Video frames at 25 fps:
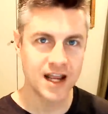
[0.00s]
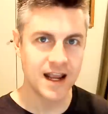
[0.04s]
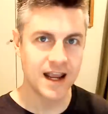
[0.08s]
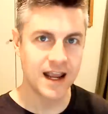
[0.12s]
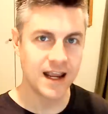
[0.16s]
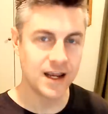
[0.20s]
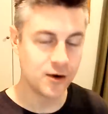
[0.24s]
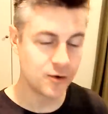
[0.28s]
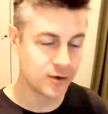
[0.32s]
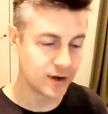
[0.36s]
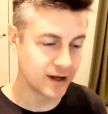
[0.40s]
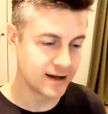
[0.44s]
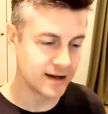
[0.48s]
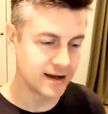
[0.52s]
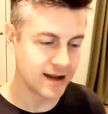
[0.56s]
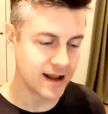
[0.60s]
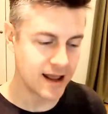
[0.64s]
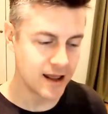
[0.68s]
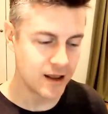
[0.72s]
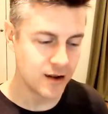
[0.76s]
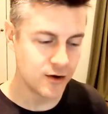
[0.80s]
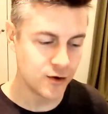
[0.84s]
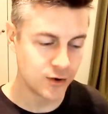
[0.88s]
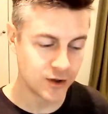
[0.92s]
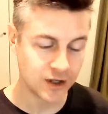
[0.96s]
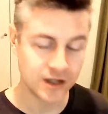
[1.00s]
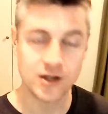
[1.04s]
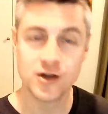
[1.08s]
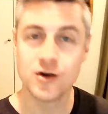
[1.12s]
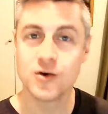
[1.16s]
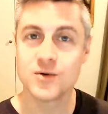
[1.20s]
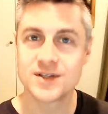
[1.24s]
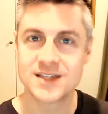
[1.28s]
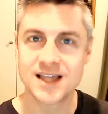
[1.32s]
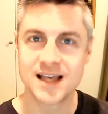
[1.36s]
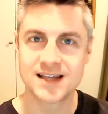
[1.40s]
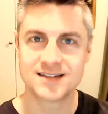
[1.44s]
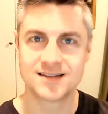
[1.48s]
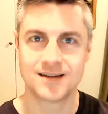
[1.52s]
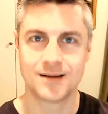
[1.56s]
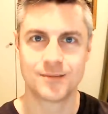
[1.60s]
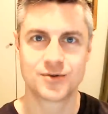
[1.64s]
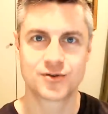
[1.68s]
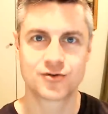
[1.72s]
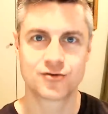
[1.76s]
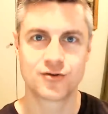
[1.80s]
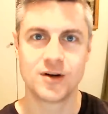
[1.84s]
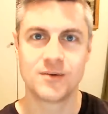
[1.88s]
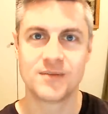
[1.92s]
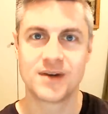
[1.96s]
you can you can use that
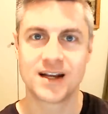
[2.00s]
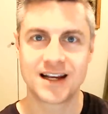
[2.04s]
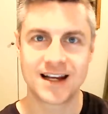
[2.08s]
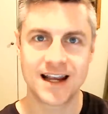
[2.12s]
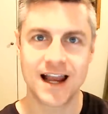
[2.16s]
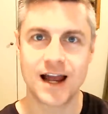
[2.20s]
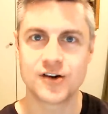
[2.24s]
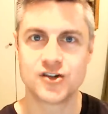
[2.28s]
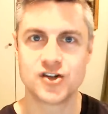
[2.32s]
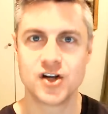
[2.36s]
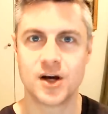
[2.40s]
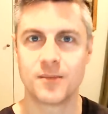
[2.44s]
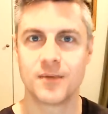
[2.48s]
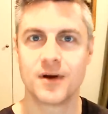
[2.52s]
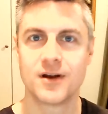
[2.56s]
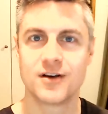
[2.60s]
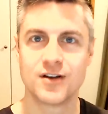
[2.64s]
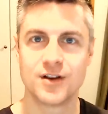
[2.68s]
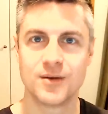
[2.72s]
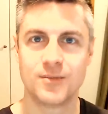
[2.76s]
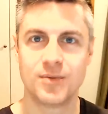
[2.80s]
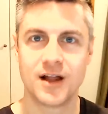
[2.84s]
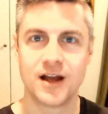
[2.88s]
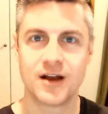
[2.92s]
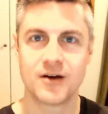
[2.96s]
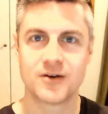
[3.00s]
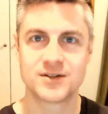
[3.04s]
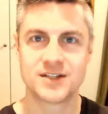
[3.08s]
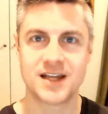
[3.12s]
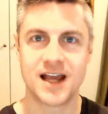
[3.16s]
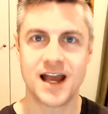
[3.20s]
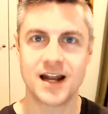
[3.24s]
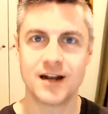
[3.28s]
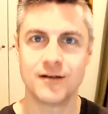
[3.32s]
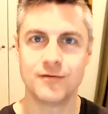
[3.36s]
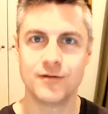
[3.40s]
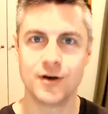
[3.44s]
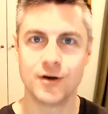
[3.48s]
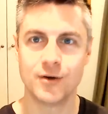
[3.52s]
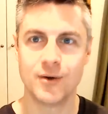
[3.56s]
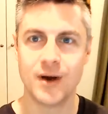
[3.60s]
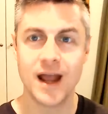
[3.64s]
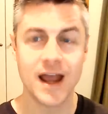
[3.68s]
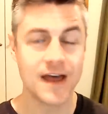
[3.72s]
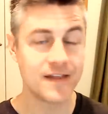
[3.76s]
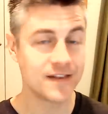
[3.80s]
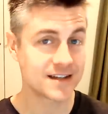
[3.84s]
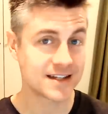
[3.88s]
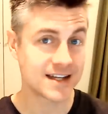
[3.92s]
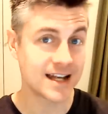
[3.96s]
slipstream to catch up to the players ahead of you,
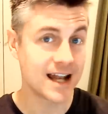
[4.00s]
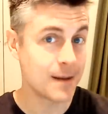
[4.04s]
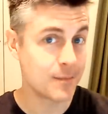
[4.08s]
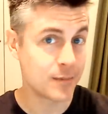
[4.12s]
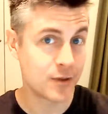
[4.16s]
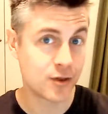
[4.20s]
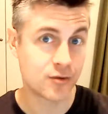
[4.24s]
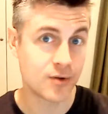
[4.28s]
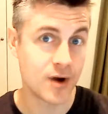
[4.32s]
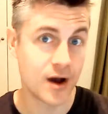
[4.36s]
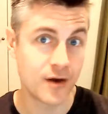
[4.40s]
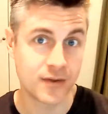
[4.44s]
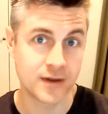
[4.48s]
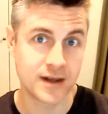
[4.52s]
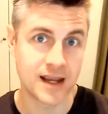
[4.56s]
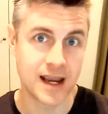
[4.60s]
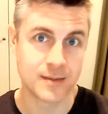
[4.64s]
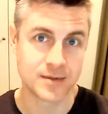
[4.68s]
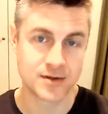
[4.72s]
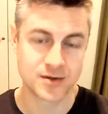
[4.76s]
and this can happen throughout the game.